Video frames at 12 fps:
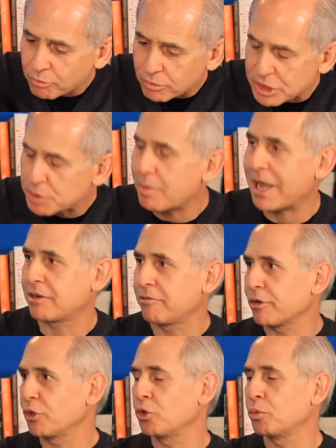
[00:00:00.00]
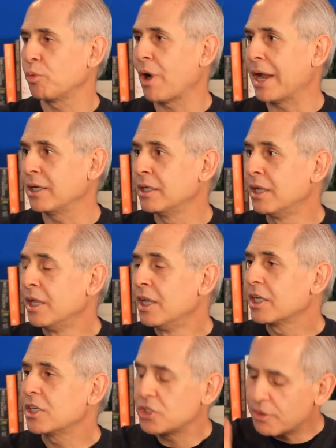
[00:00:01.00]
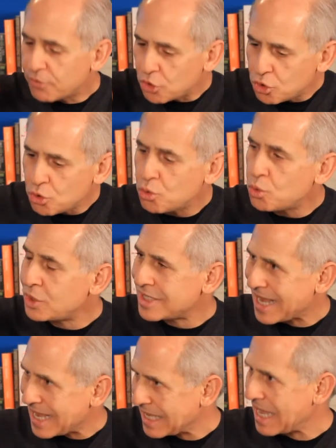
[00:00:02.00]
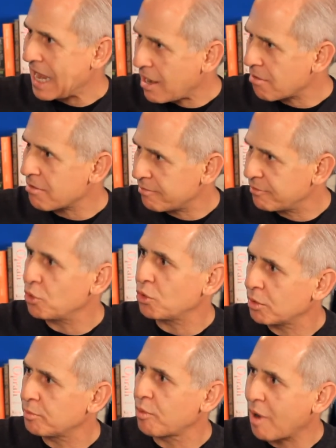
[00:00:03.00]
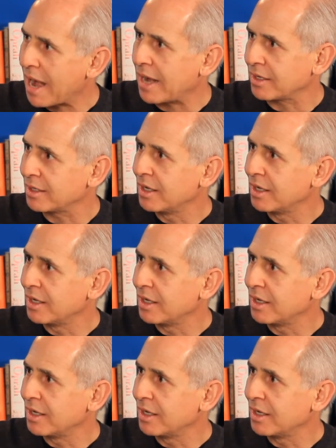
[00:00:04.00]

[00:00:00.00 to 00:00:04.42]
respect for your brain. Because if you take care of your brain,